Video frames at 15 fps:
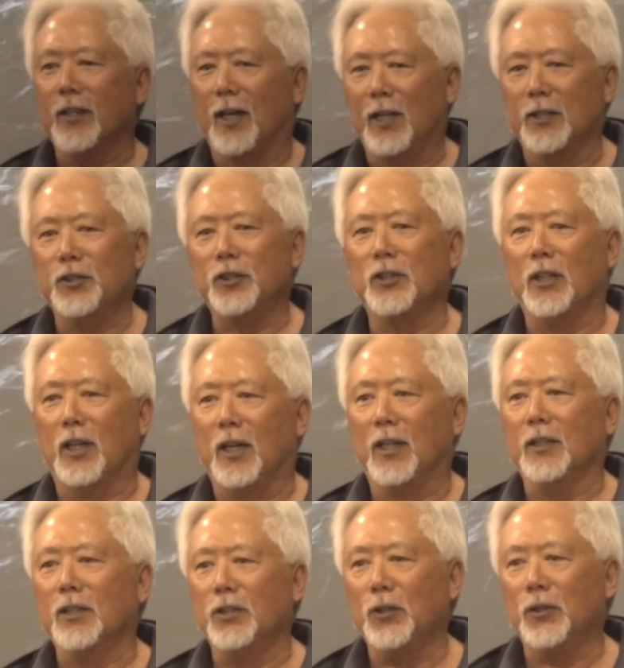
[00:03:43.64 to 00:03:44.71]

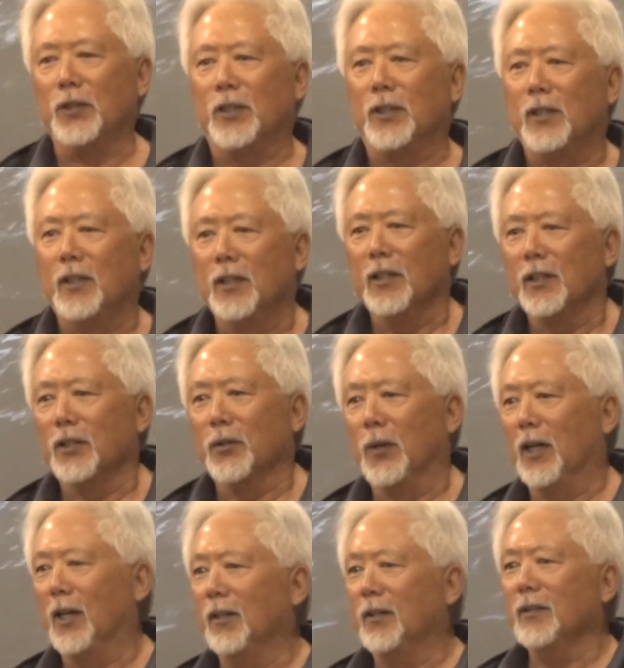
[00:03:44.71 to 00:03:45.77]
nonchalant lure.
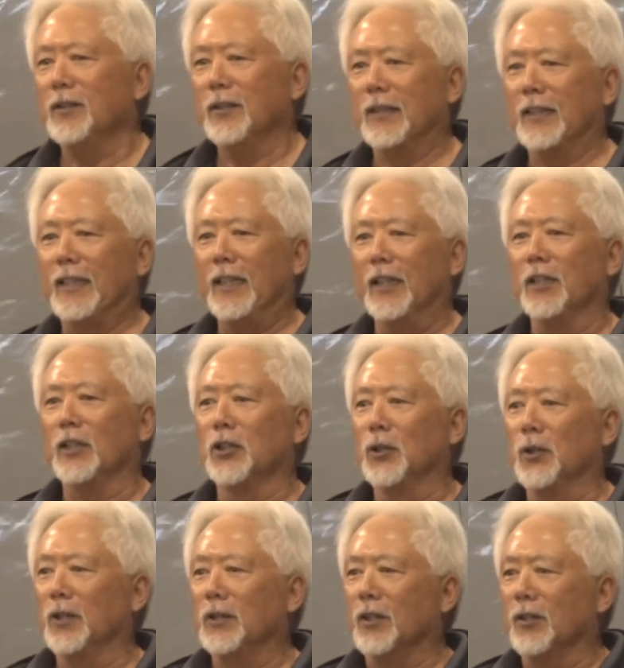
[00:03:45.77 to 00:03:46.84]
Well, to get a
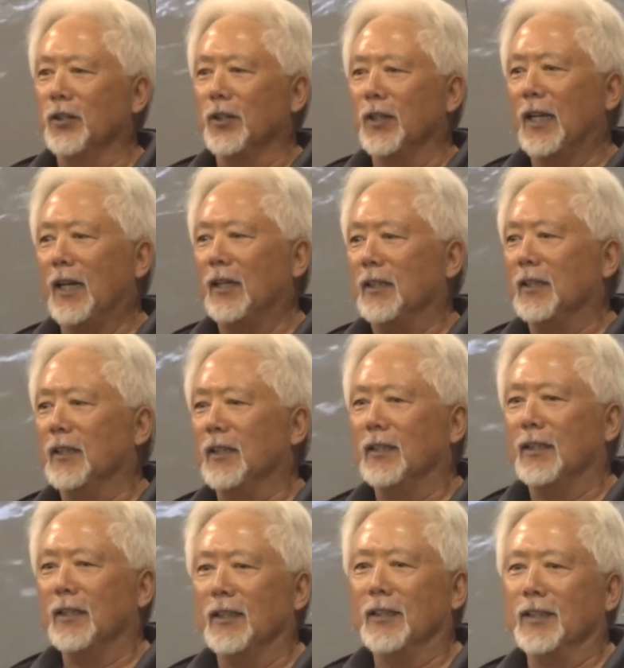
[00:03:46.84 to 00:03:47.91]
lure to do that,
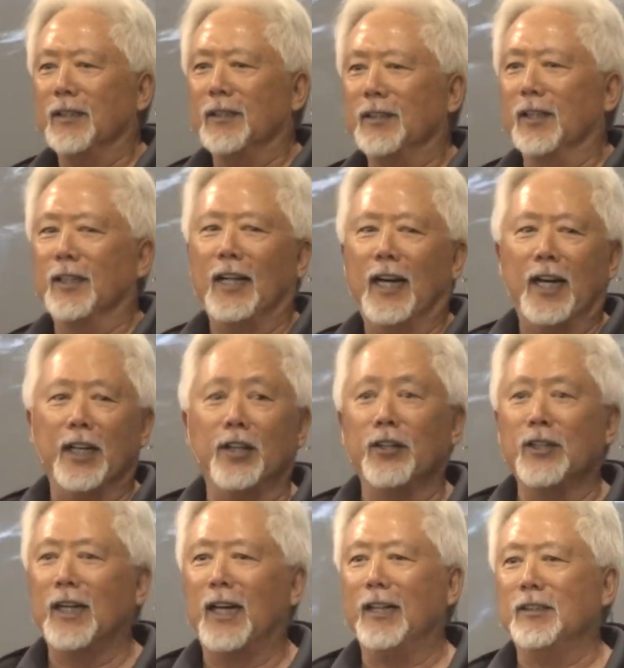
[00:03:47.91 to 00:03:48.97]
to a lot of you
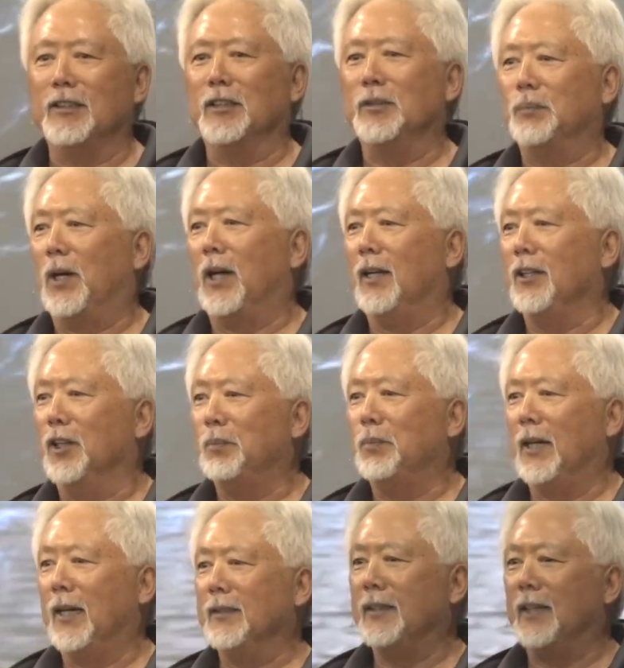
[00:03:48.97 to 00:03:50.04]
guys, it's probably you're
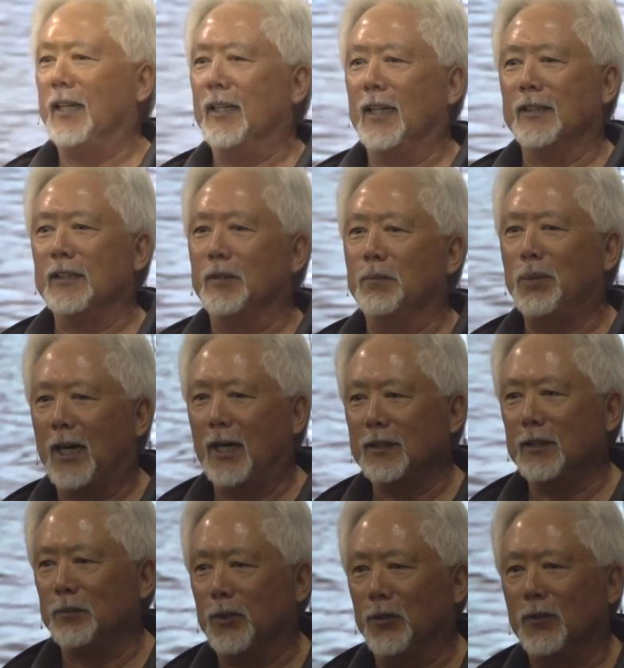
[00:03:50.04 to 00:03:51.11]
probably saying that's
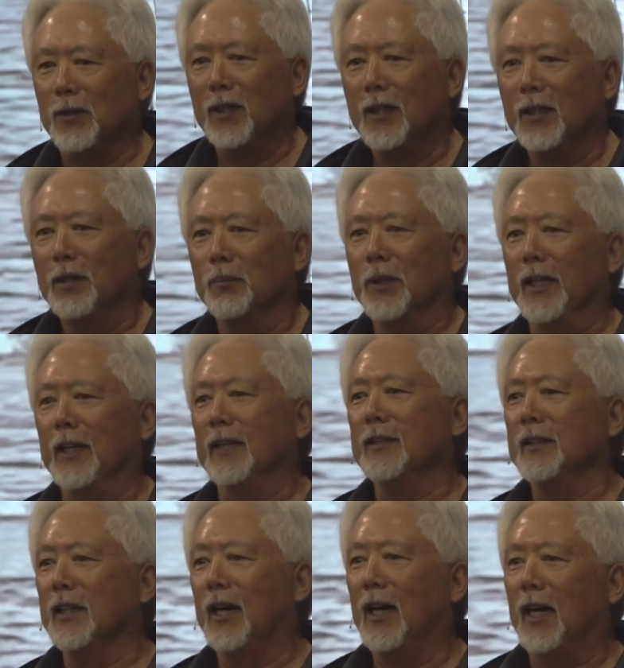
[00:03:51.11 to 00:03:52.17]
impossible, but
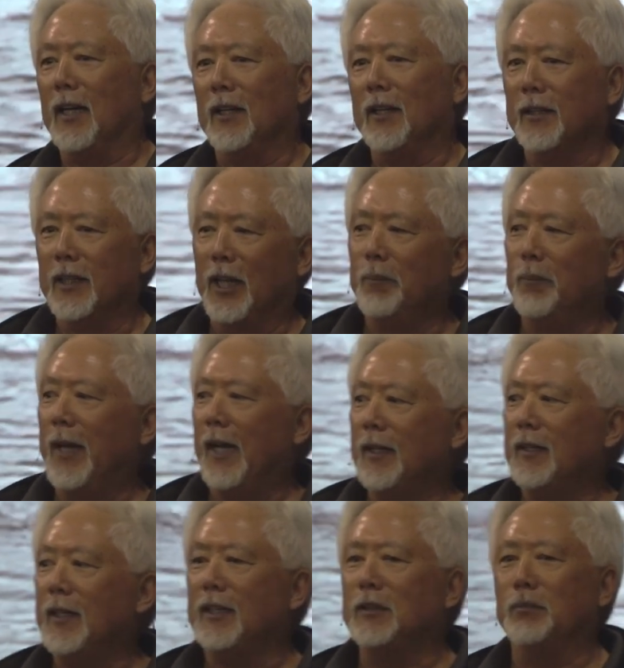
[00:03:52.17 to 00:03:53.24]
it's not. They
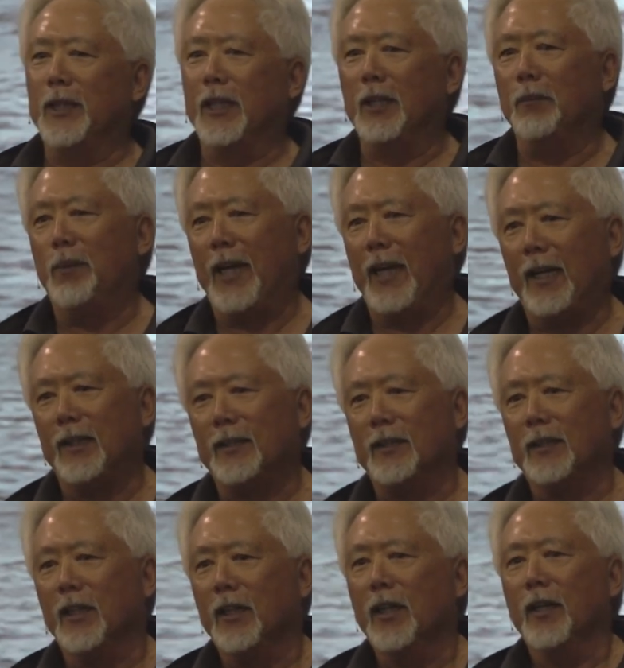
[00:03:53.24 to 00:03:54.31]
make these big
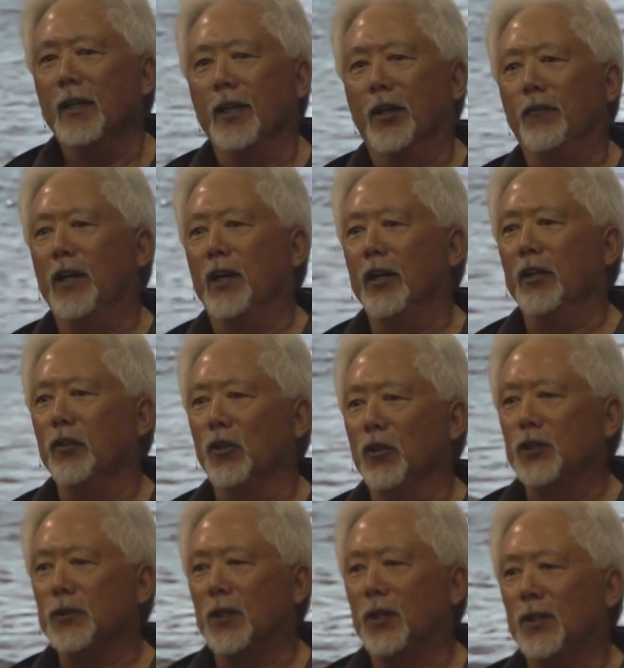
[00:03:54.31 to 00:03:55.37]
baits. They're very
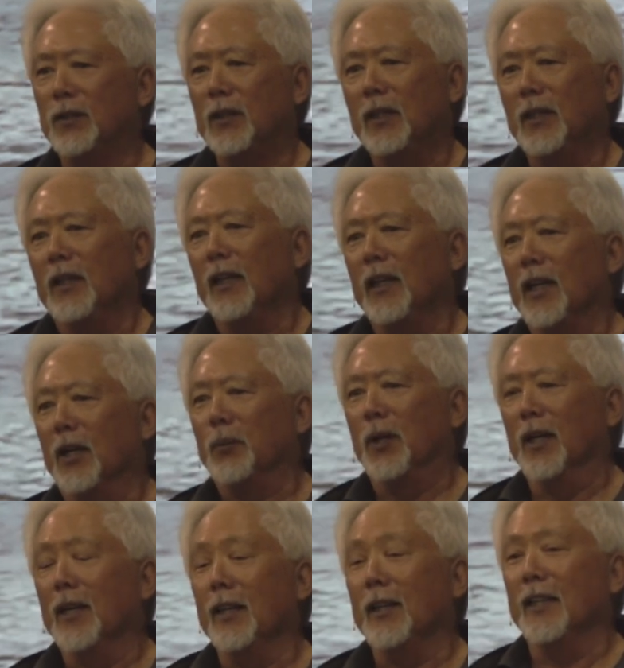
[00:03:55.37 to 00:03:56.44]
neutral. And
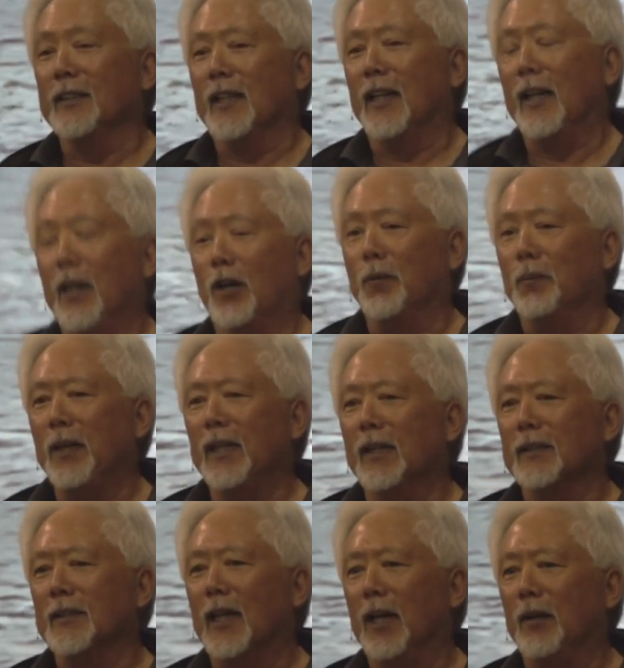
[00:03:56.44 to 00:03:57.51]
one of the things that helped me
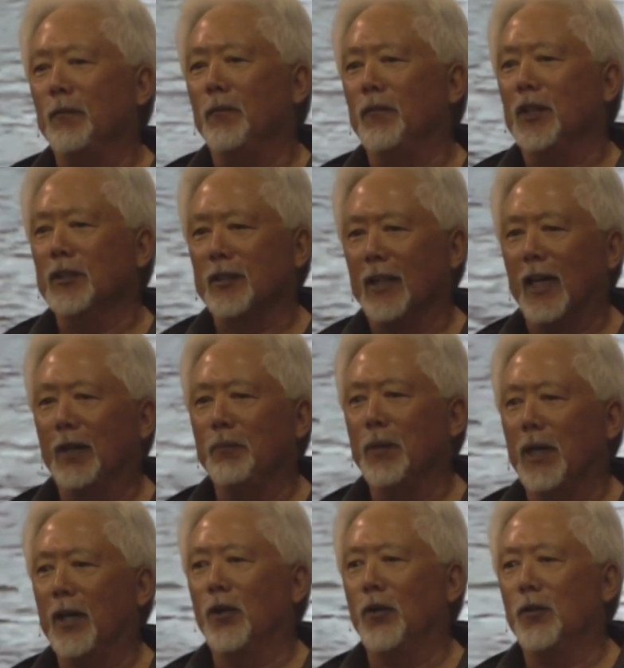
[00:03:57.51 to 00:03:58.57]
is I designed
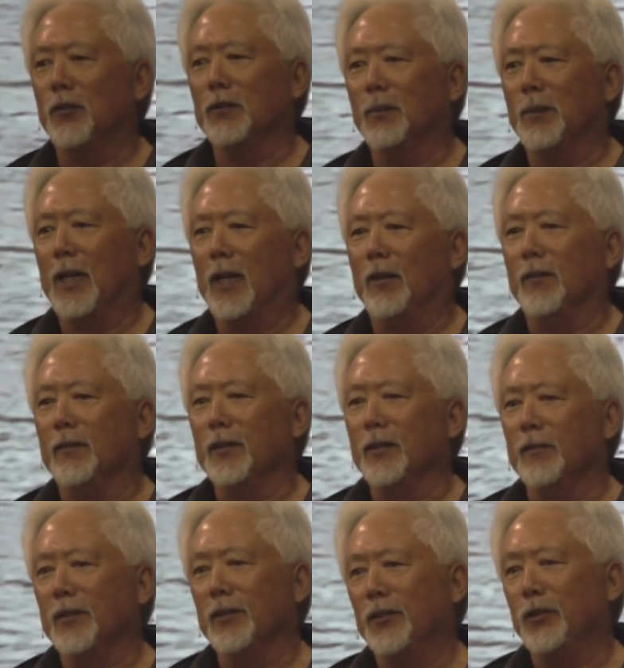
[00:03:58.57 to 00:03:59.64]
my own
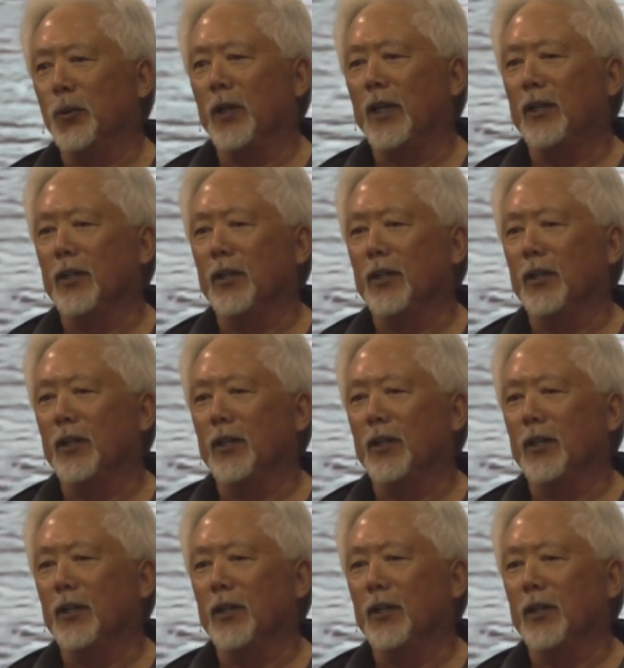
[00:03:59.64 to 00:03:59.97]
about 20